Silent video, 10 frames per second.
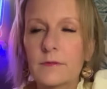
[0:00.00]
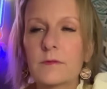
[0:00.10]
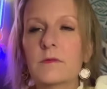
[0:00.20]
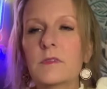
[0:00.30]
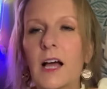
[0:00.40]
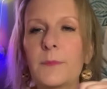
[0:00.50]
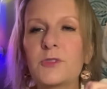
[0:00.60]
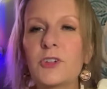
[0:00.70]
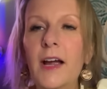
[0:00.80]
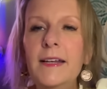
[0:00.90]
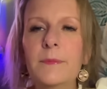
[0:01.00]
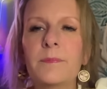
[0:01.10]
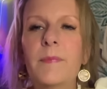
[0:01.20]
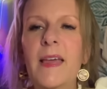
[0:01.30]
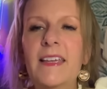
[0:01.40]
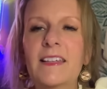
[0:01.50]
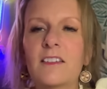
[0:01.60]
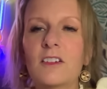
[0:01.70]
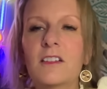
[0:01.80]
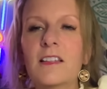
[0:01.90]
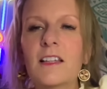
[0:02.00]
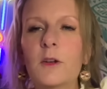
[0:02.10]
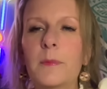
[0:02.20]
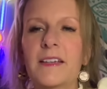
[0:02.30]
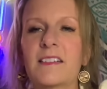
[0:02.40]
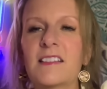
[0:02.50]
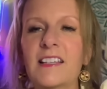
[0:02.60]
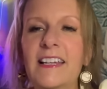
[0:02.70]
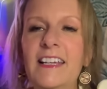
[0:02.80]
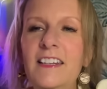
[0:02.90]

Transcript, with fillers: I'm trying to make it look a little bit clean.